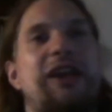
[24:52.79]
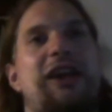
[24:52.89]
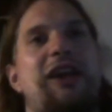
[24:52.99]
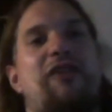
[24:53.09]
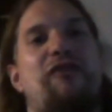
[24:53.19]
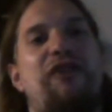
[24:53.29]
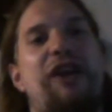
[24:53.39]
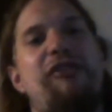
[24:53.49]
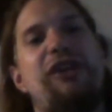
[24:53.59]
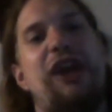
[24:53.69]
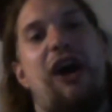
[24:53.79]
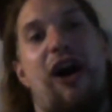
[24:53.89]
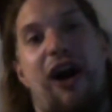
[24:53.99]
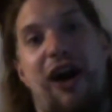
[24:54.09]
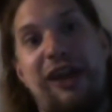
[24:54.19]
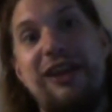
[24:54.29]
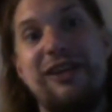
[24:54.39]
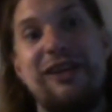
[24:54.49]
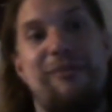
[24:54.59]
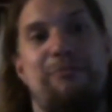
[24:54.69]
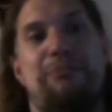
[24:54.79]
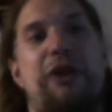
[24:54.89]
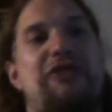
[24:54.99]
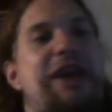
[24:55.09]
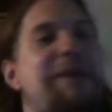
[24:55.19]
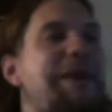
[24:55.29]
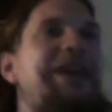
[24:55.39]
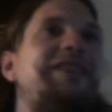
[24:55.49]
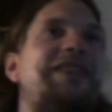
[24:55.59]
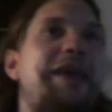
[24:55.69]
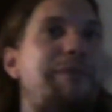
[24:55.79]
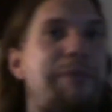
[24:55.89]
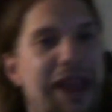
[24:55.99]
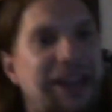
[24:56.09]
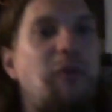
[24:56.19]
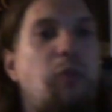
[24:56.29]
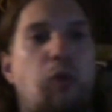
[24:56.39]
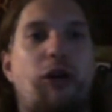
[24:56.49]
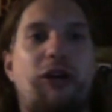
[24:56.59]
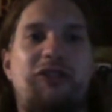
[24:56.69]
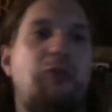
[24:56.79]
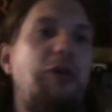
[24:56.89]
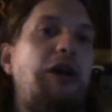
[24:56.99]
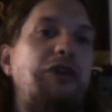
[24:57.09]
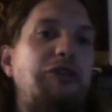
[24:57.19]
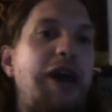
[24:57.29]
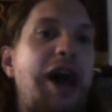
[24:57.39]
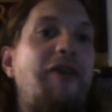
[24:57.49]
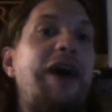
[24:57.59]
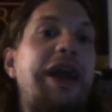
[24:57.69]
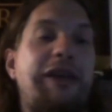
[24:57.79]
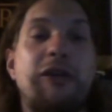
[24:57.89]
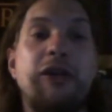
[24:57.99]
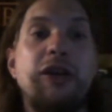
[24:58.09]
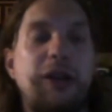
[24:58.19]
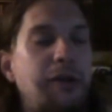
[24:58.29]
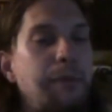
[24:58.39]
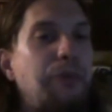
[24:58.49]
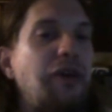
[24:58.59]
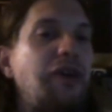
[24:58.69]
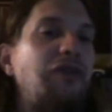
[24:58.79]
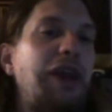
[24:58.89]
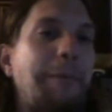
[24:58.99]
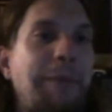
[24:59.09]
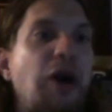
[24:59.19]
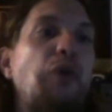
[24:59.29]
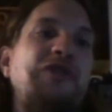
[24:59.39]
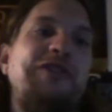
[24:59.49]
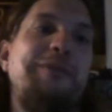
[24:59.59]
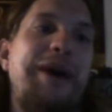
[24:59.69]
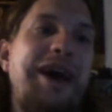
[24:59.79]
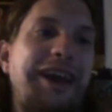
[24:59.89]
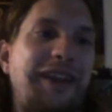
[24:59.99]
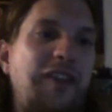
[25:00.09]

it's very odd, but they make it work to where you're not like completely opposed by it.